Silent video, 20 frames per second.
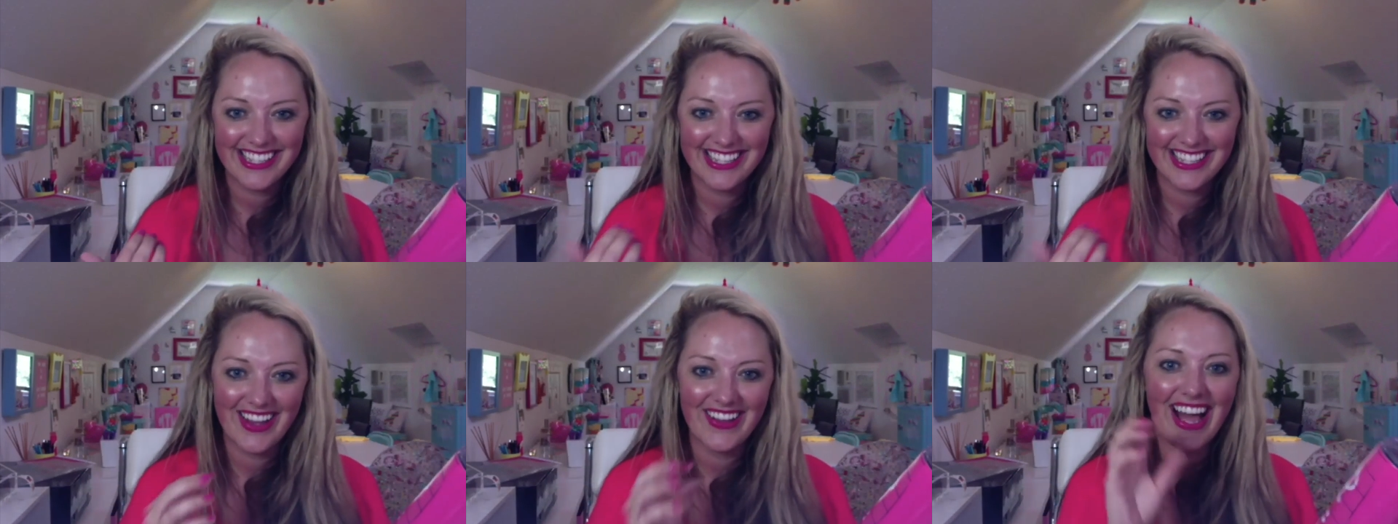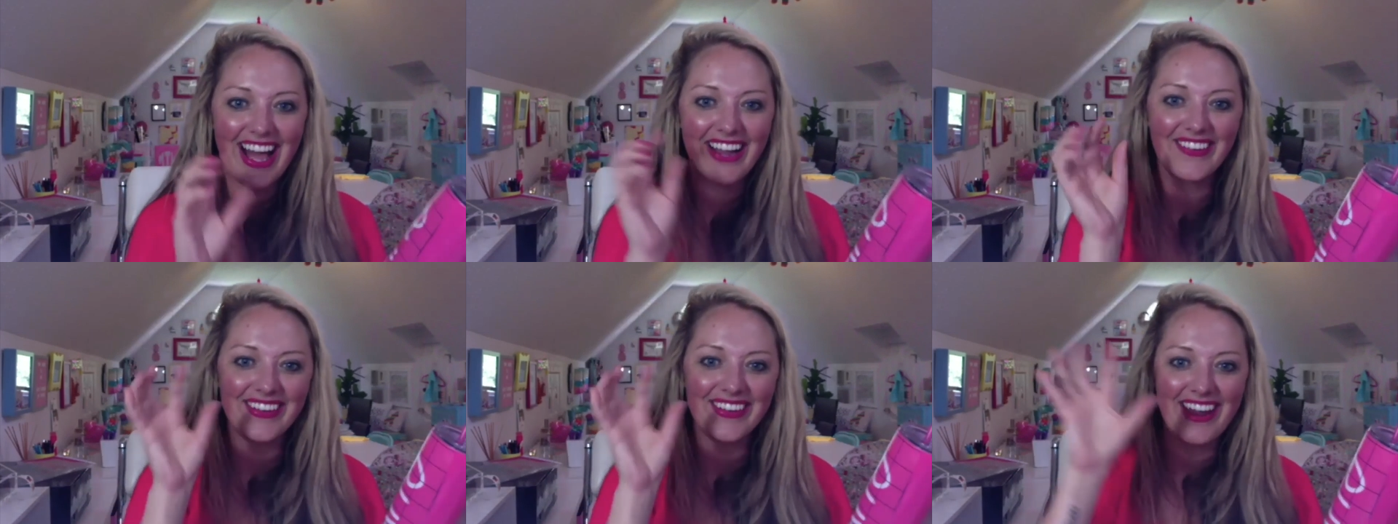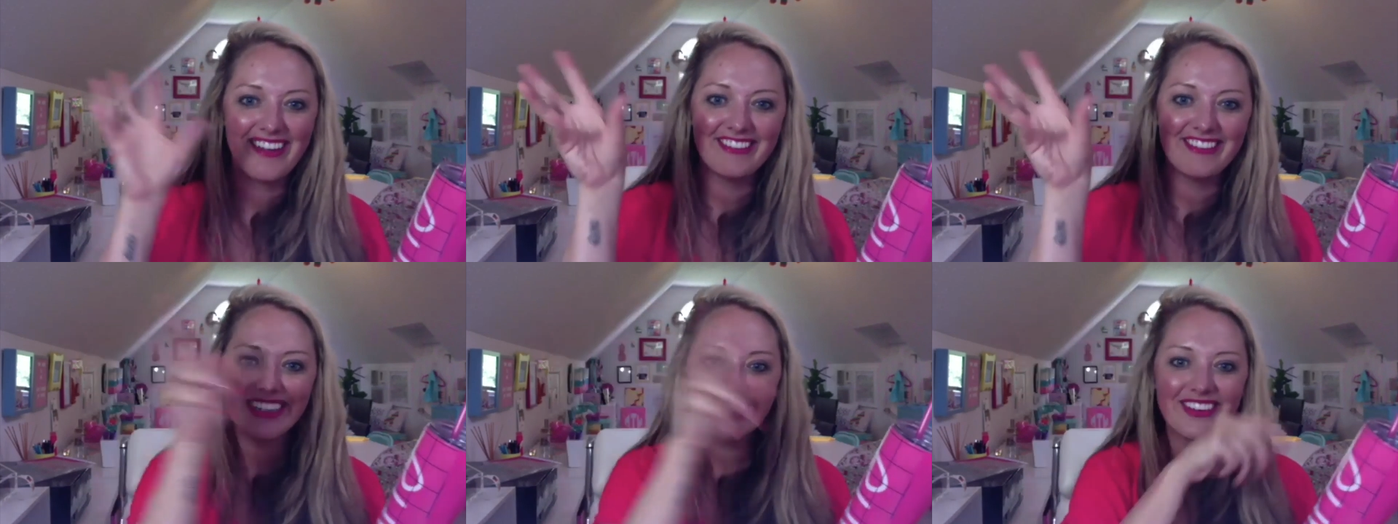So like
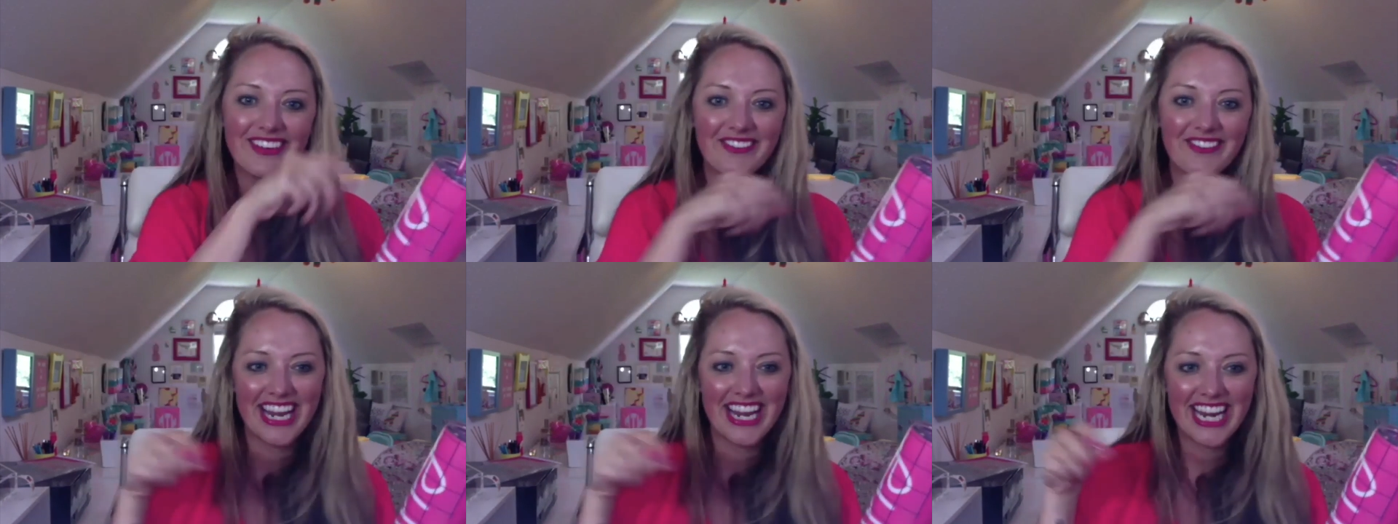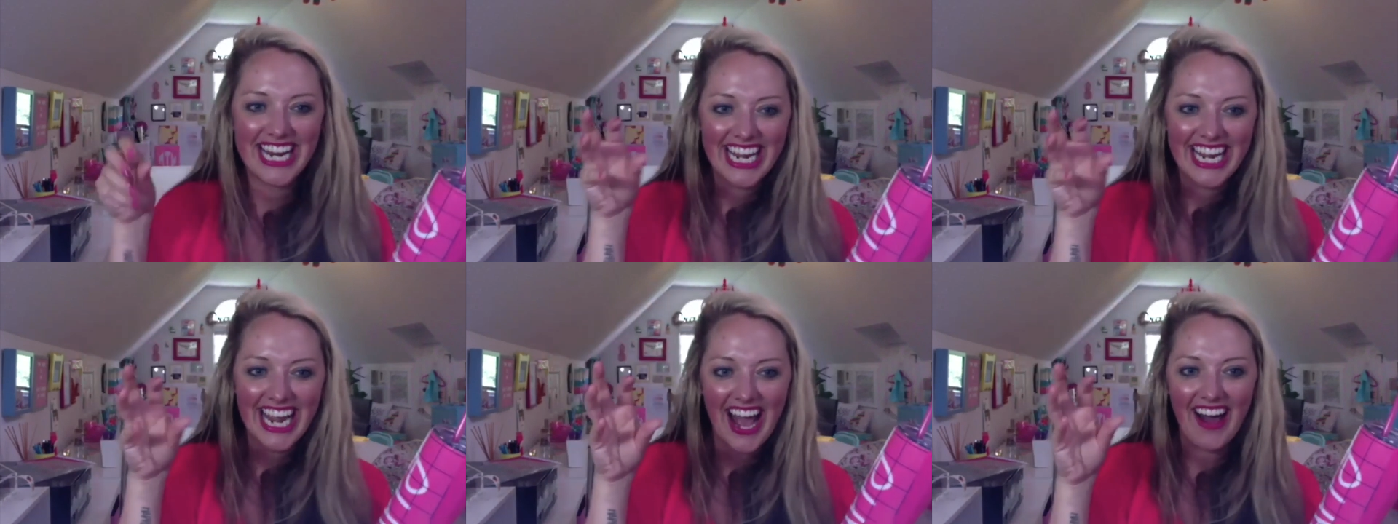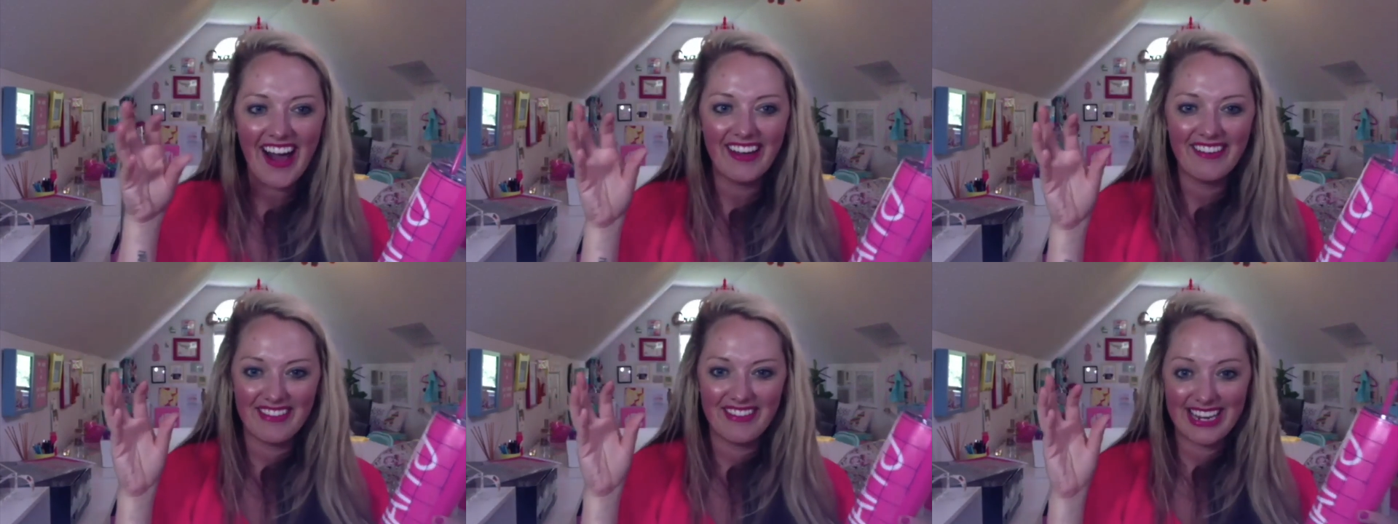whenever you're weeding out,
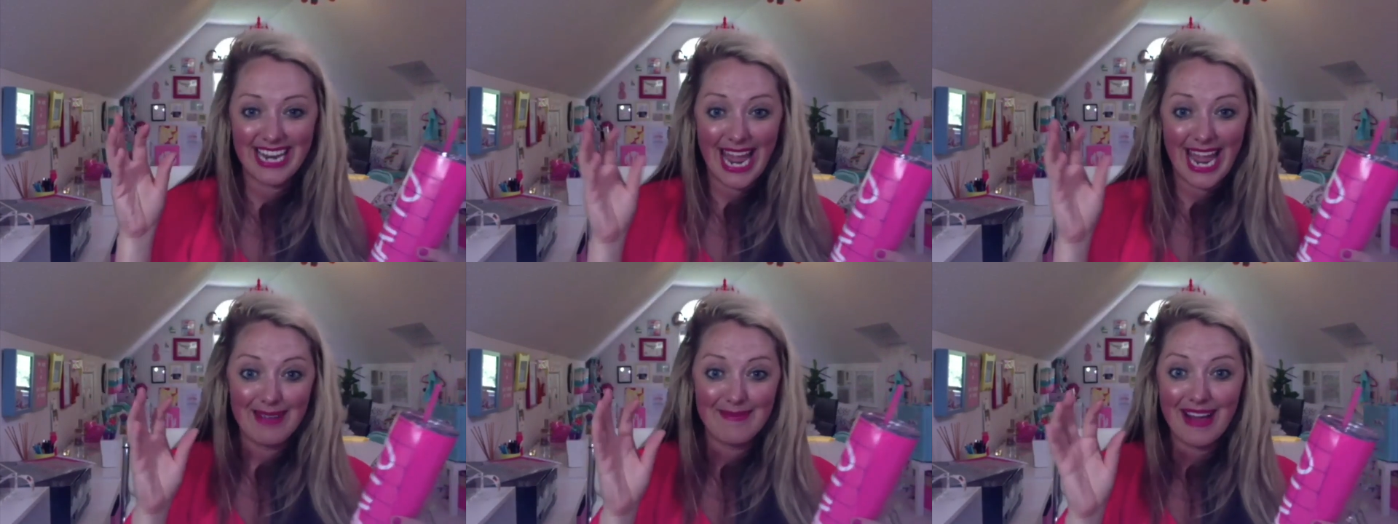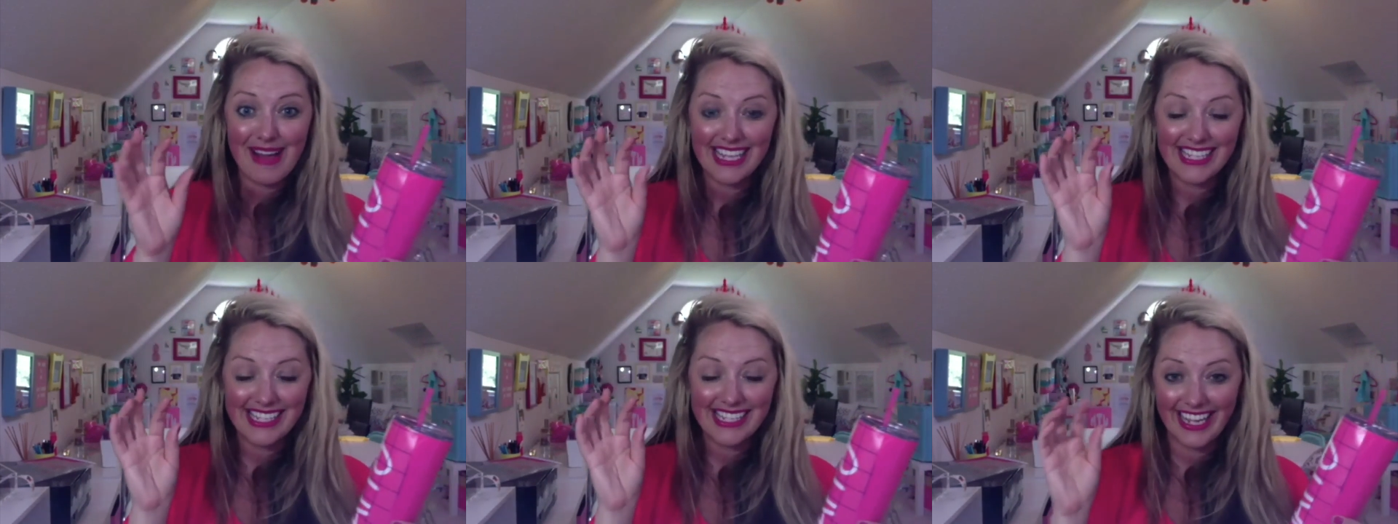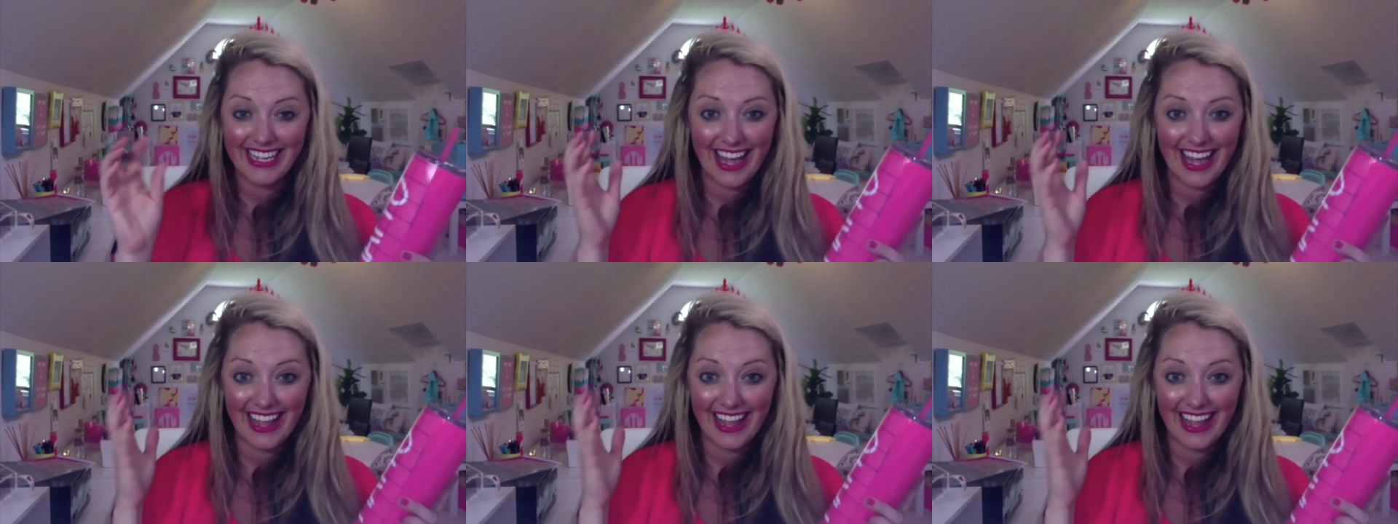if a name has like